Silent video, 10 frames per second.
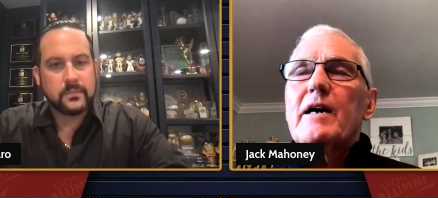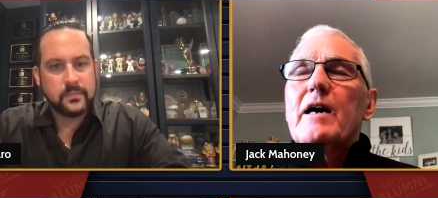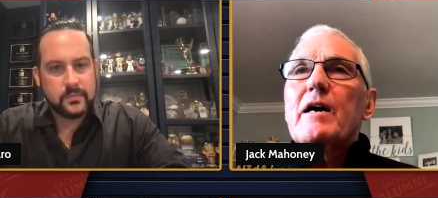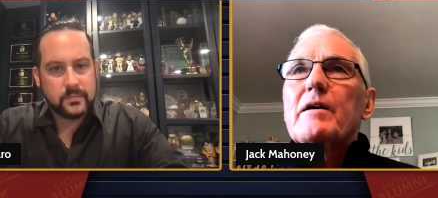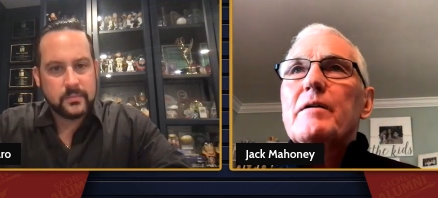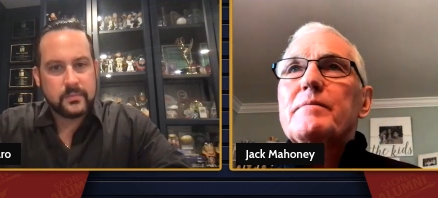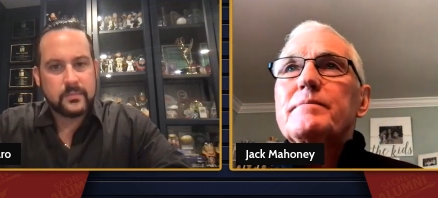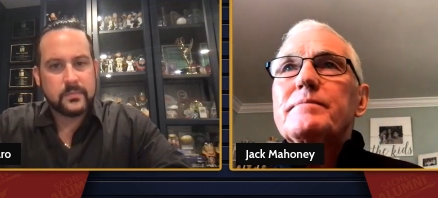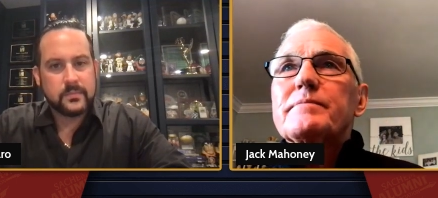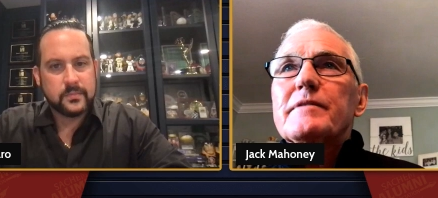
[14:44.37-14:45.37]

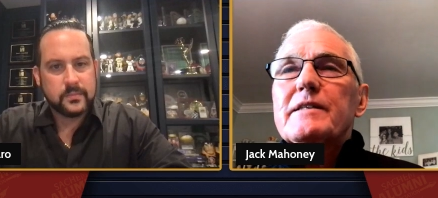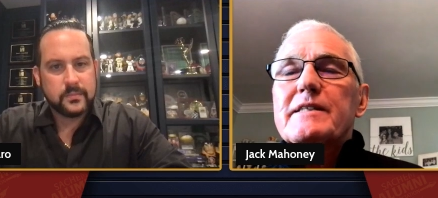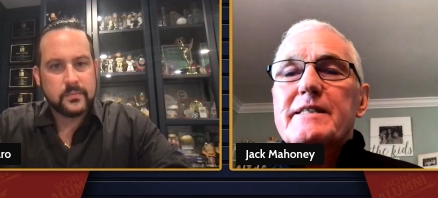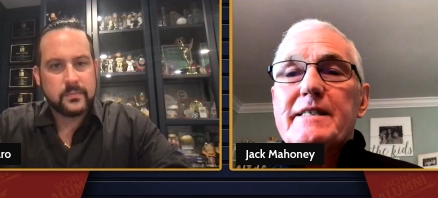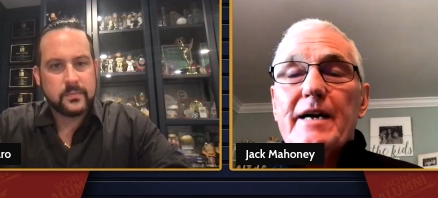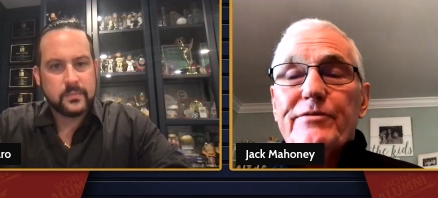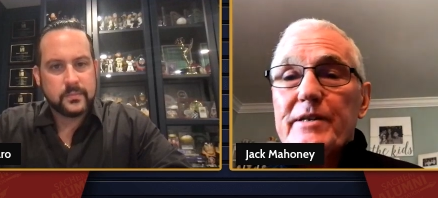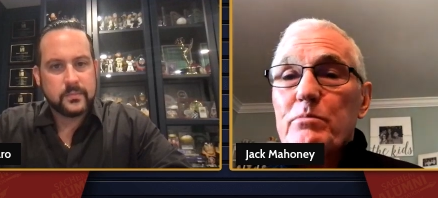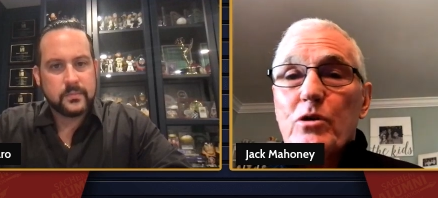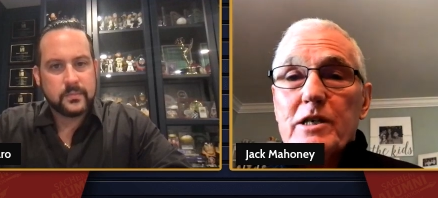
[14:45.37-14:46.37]
Speaker 1: Um, it's
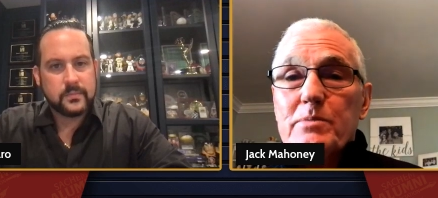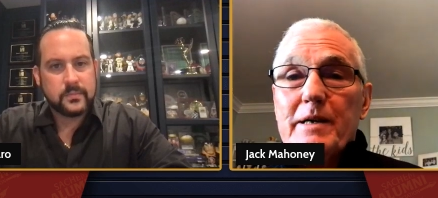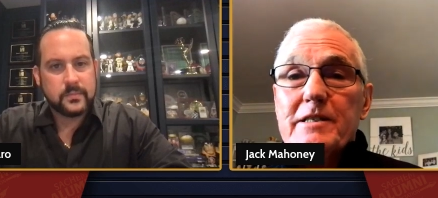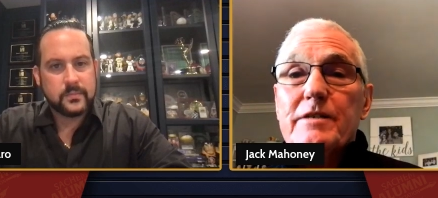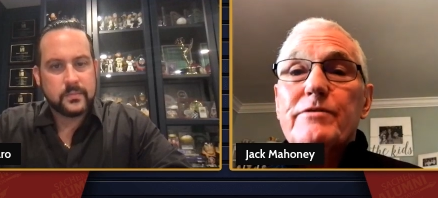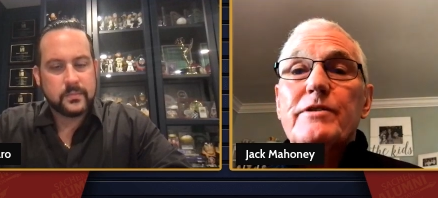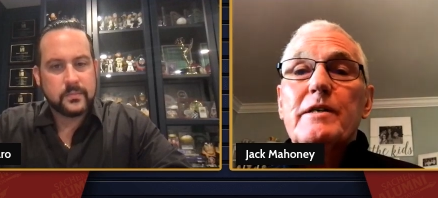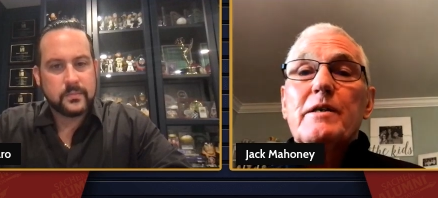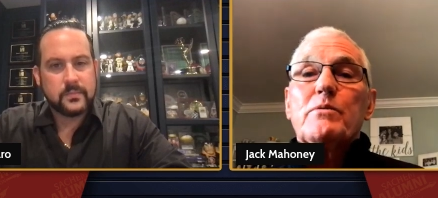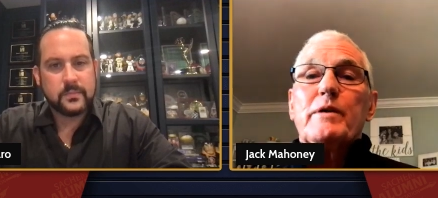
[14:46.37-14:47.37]
definitely more expensive.
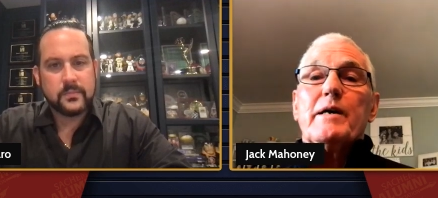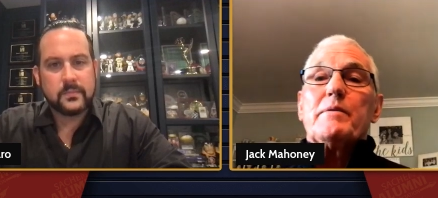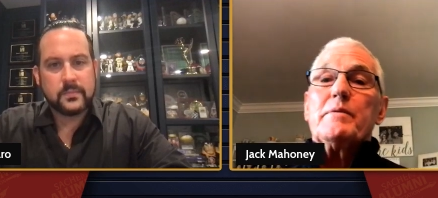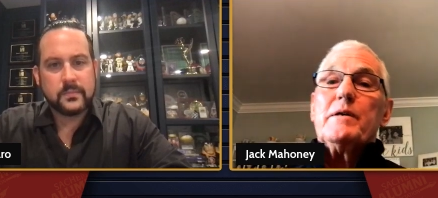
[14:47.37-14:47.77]
Where